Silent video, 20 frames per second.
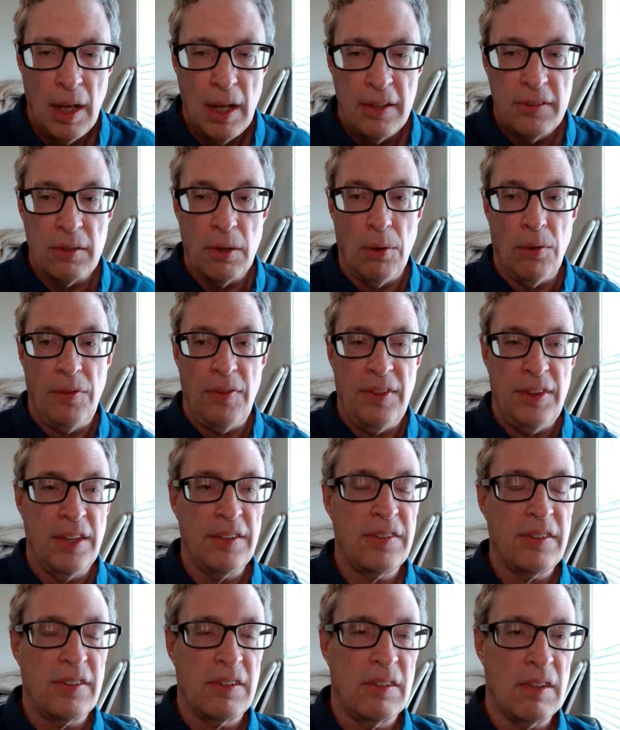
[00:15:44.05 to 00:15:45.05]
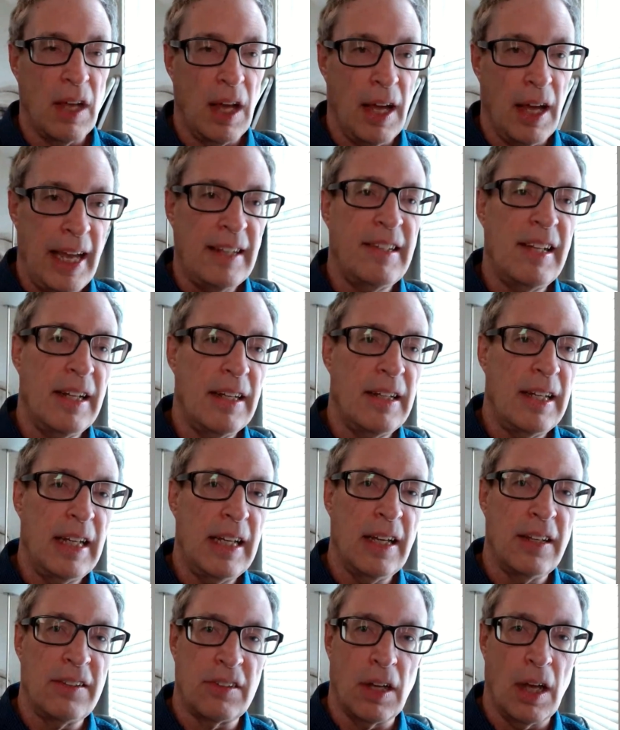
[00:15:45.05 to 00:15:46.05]
So this
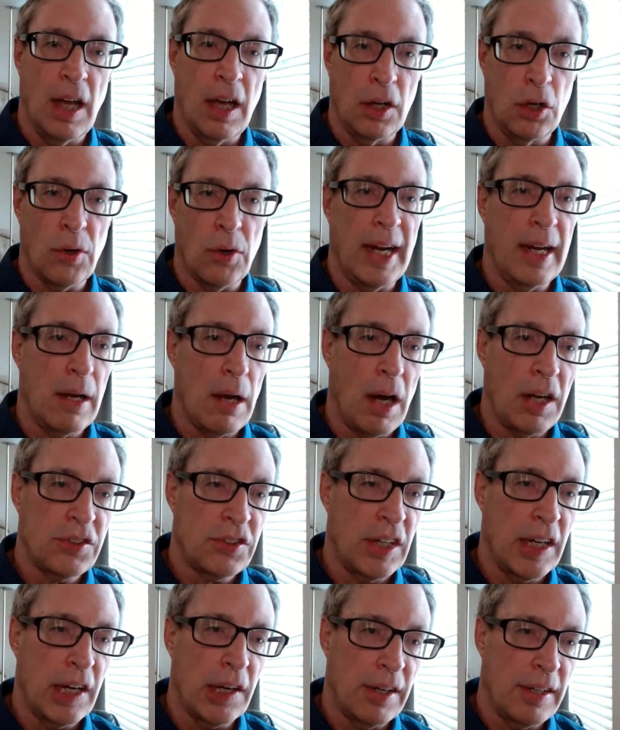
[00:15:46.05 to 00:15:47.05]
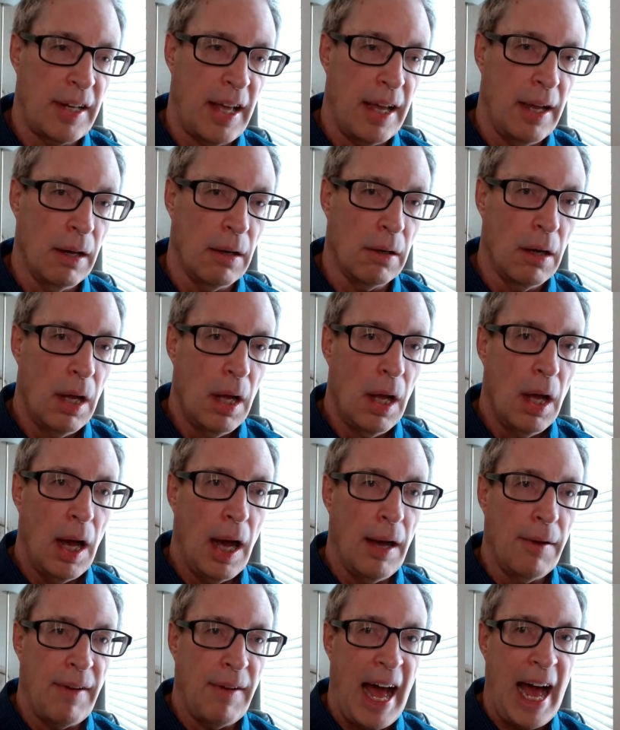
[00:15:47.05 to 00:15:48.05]
AT&T is a great cautionary tale
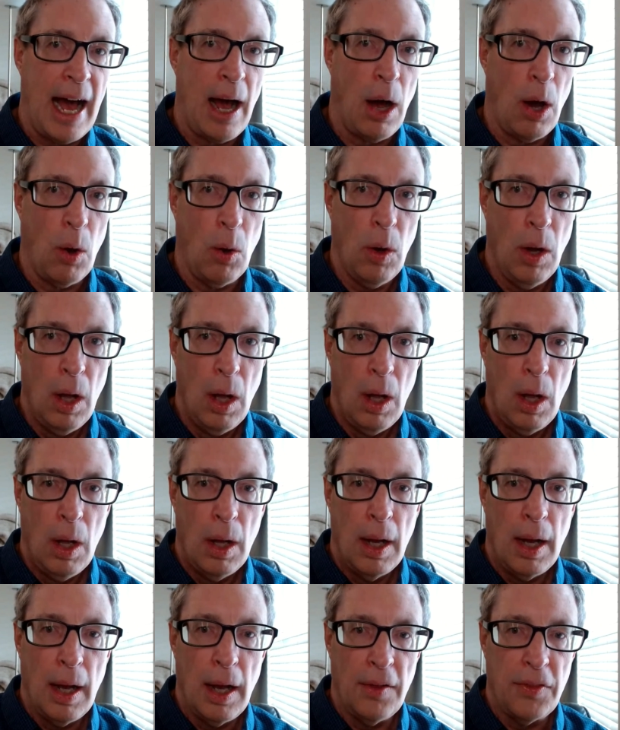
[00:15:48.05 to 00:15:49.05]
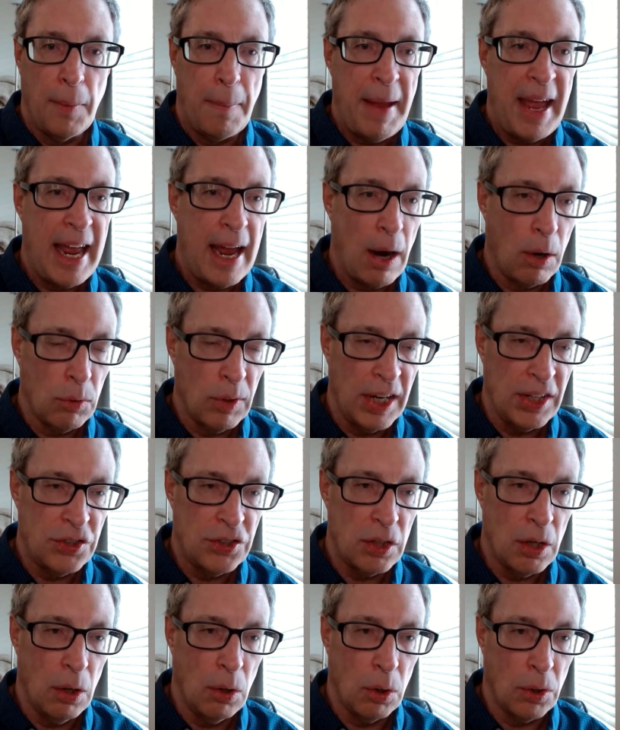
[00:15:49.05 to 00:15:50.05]
of how the payout
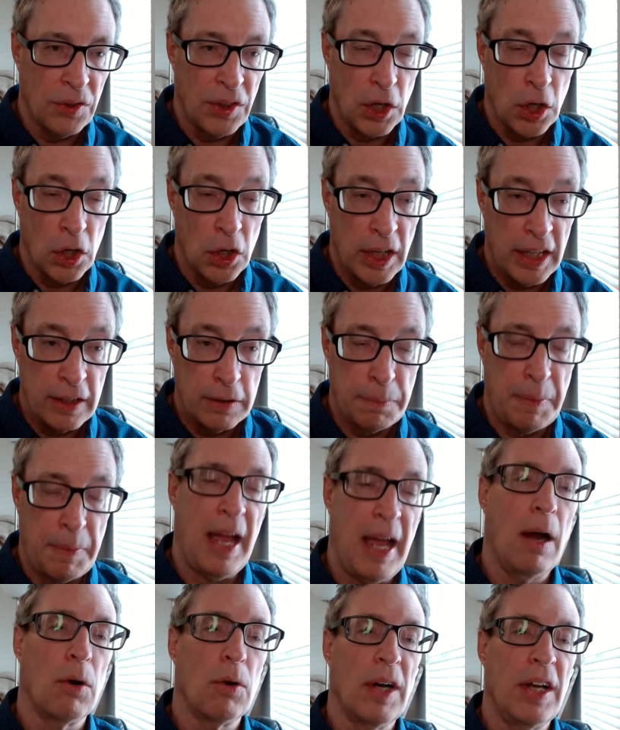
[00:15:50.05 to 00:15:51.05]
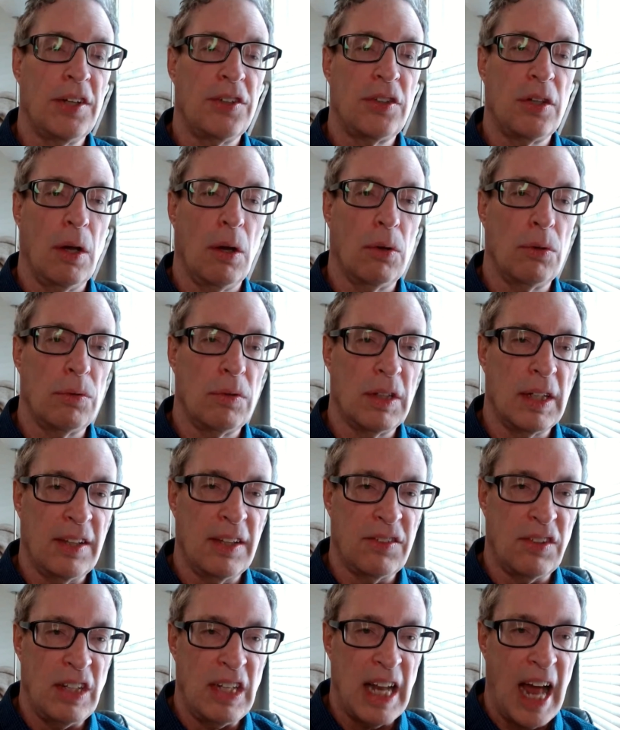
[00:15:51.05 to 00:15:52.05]
ratio or the earnings payout ratio
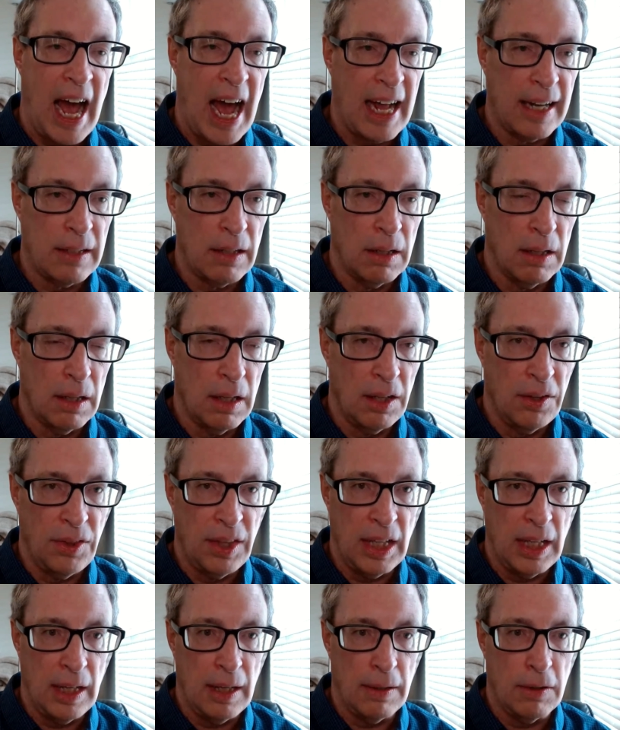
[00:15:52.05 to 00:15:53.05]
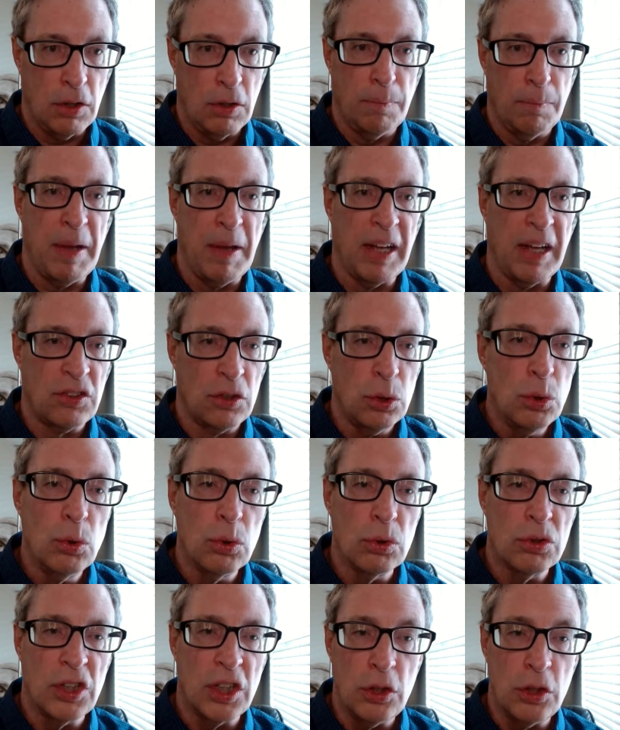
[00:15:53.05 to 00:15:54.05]
is not the best
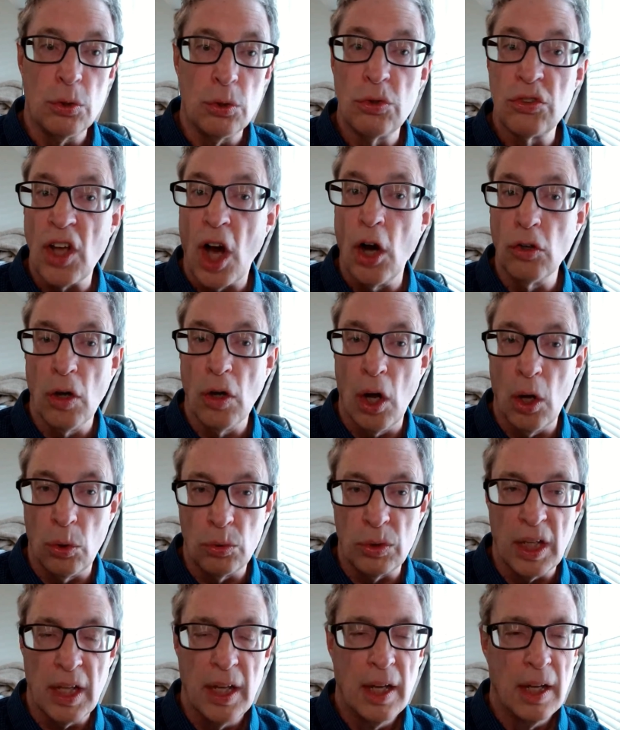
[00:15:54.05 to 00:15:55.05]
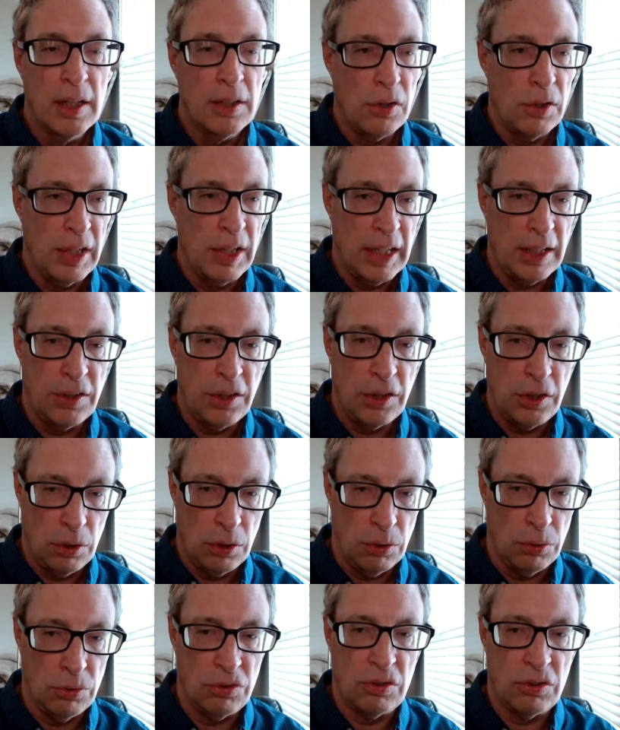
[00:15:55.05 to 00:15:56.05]
tool to use alone. You need to
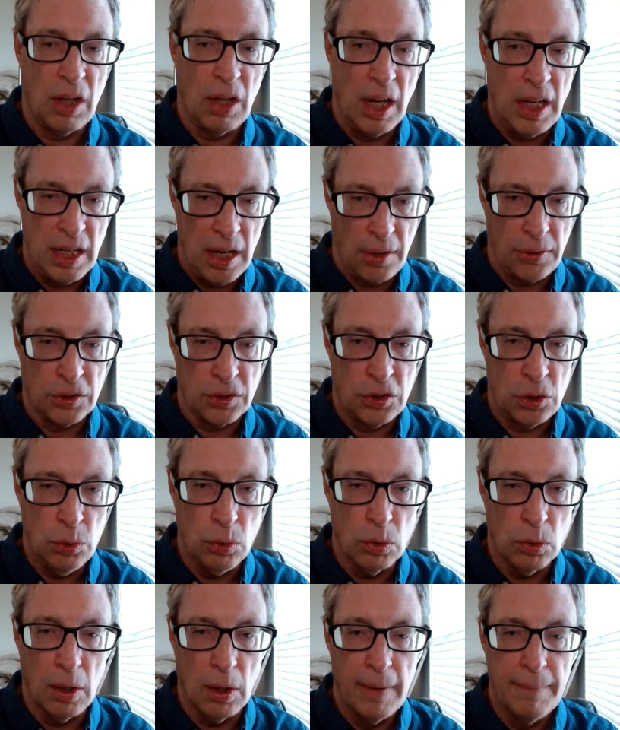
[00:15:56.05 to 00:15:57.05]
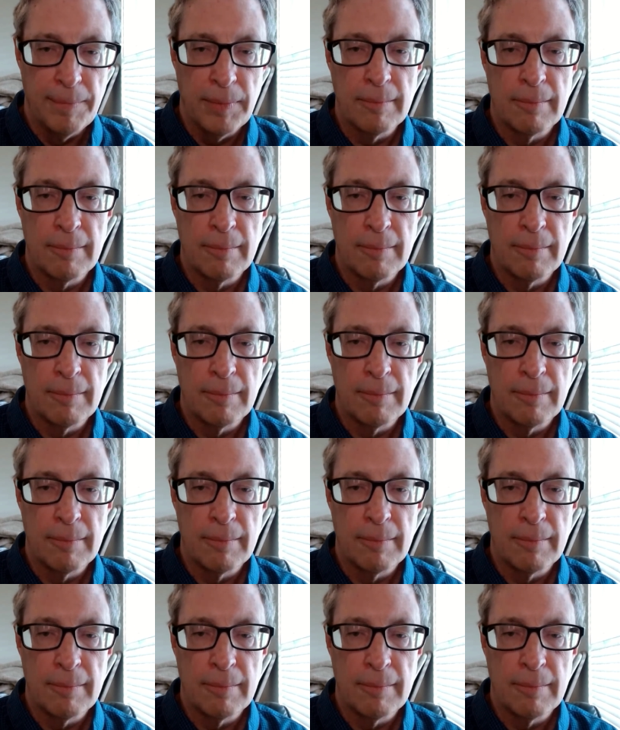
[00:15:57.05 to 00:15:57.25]
use another tool.